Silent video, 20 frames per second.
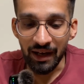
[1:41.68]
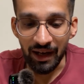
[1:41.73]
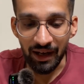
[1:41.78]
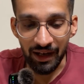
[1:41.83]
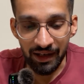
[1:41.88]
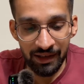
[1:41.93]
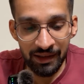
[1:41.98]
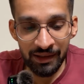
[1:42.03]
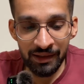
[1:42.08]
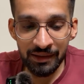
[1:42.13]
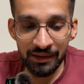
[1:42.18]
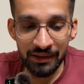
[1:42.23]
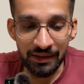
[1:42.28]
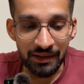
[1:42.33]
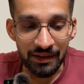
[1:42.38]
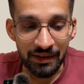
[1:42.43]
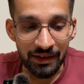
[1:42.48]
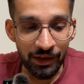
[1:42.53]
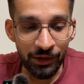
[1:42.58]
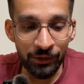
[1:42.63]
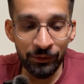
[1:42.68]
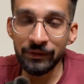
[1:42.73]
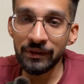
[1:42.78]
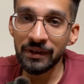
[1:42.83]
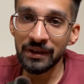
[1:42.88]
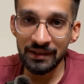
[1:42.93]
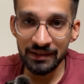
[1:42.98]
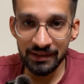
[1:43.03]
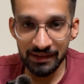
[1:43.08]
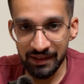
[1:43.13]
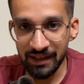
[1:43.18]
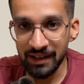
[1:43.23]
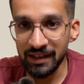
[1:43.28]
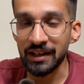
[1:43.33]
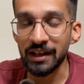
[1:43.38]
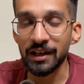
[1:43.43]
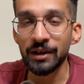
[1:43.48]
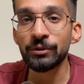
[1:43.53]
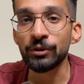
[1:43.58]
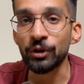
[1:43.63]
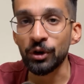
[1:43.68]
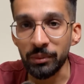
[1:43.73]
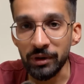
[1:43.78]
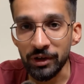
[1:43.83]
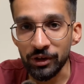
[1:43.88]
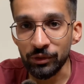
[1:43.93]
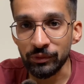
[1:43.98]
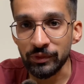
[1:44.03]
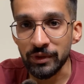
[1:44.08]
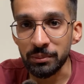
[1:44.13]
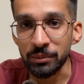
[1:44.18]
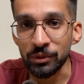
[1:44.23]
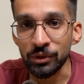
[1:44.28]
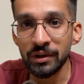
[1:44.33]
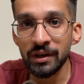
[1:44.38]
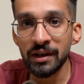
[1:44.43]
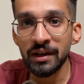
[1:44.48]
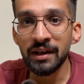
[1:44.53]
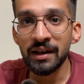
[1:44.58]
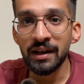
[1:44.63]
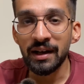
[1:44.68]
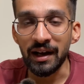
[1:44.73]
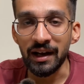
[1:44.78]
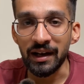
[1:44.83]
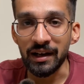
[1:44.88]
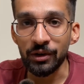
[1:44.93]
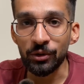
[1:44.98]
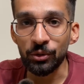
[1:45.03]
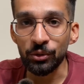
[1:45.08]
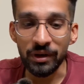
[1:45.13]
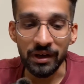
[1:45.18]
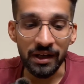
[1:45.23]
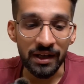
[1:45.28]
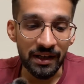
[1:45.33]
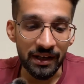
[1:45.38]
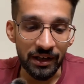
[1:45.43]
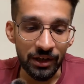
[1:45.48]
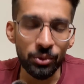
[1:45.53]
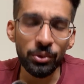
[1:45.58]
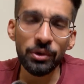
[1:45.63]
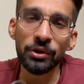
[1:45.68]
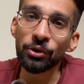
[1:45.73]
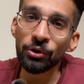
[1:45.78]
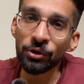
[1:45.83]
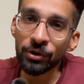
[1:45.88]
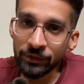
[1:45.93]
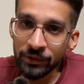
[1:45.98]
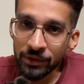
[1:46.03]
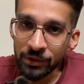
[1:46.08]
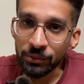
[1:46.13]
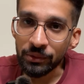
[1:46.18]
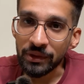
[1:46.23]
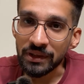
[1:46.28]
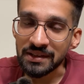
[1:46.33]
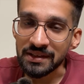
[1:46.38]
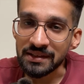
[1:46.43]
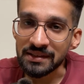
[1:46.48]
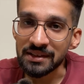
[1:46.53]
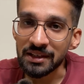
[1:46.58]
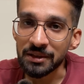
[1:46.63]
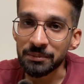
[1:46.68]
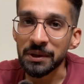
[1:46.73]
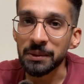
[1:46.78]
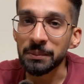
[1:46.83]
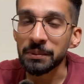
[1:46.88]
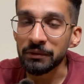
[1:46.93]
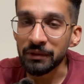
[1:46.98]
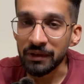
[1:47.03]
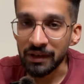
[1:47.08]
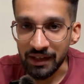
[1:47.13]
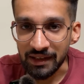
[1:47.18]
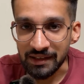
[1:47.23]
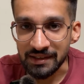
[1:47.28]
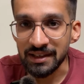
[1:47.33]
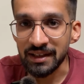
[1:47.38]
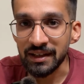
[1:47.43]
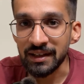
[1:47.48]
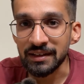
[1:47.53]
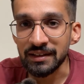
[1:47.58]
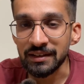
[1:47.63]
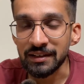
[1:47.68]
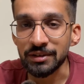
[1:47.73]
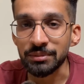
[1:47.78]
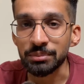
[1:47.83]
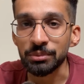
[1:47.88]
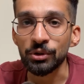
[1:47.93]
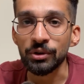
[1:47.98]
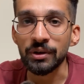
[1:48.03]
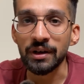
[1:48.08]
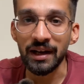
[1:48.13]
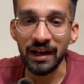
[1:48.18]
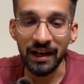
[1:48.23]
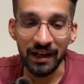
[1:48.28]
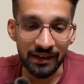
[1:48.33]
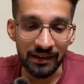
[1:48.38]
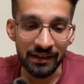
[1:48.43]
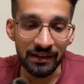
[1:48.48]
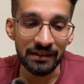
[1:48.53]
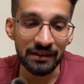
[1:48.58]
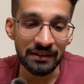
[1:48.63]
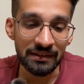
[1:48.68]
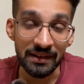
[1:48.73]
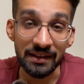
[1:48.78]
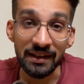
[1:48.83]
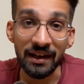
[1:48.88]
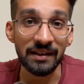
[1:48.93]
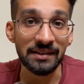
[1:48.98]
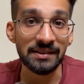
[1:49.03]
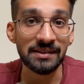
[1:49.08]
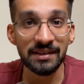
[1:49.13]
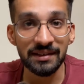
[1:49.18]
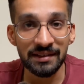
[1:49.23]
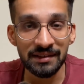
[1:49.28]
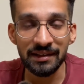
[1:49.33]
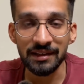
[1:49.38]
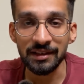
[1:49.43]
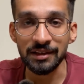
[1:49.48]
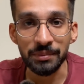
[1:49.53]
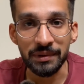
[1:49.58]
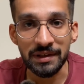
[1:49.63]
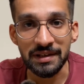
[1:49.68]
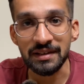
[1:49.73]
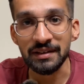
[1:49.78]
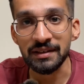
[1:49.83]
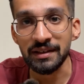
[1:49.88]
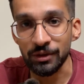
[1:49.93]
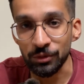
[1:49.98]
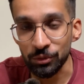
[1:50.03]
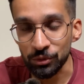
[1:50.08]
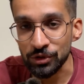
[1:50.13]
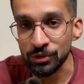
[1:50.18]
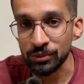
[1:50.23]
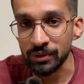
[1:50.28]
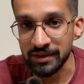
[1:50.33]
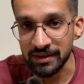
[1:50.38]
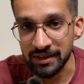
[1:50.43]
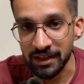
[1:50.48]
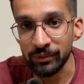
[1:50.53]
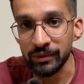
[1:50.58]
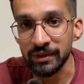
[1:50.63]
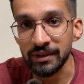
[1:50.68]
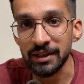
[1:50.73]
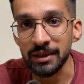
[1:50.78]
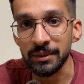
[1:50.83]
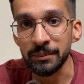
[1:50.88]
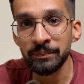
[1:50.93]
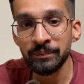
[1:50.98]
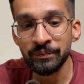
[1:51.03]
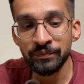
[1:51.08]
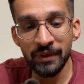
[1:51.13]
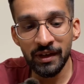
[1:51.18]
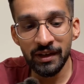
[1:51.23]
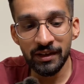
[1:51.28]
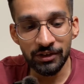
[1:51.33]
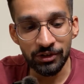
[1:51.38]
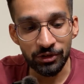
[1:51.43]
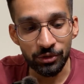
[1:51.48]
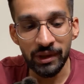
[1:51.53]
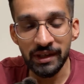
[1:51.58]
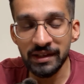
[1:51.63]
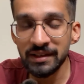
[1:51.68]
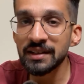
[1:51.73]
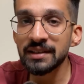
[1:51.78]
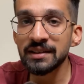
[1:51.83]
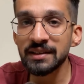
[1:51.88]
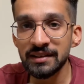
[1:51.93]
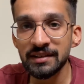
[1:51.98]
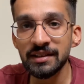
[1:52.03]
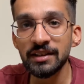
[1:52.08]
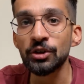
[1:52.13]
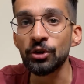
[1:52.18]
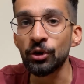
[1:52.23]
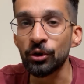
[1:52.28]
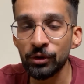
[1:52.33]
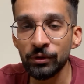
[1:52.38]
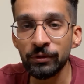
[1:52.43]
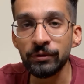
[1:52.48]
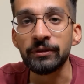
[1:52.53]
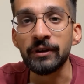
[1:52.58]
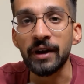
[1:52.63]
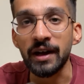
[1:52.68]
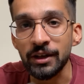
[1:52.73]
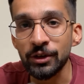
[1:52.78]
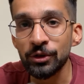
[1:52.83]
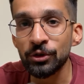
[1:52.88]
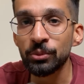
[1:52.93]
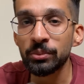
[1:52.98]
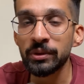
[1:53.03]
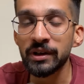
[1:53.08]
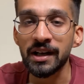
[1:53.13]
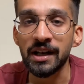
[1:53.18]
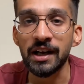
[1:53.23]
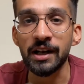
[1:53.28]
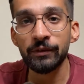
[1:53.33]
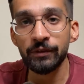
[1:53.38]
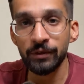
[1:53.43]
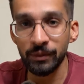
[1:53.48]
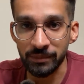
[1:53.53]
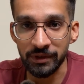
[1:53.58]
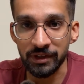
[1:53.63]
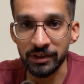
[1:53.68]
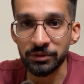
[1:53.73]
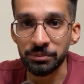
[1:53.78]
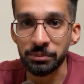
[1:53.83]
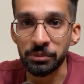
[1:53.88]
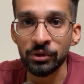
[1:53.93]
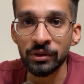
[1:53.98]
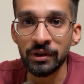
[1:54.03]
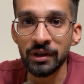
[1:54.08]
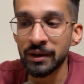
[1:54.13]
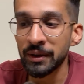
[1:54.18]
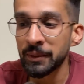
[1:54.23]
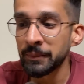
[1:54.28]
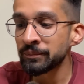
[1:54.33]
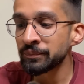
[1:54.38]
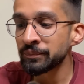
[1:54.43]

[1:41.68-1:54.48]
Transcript: I loved the entire format of the book. I could relate to a lot of the questions that people were asking in this book and the answers, especially that Osho has given them. So I think there's a lot of value to be derived from this book.